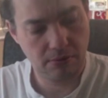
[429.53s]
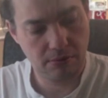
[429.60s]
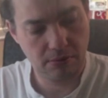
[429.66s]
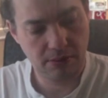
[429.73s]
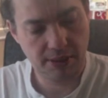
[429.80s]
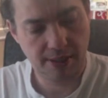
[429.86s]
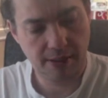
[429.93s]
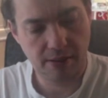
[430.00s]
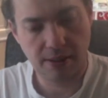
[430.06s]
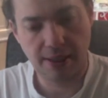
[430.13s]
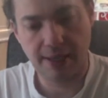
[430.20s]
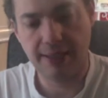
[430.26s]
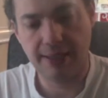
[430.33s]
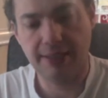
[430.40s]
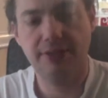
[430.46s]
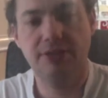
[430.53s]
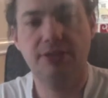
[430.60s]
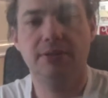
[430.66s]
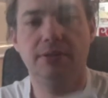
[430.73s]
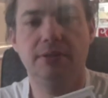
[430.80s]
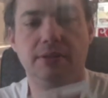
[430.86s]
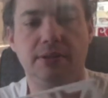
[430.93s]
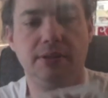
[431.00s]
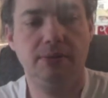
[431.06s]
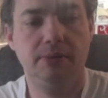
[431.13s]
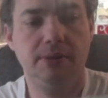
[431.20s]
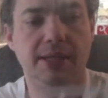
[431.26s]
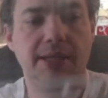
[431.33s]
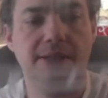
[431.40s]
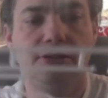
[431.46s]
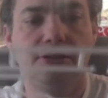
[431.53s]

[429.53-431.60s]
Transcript: tail lights, and then we got your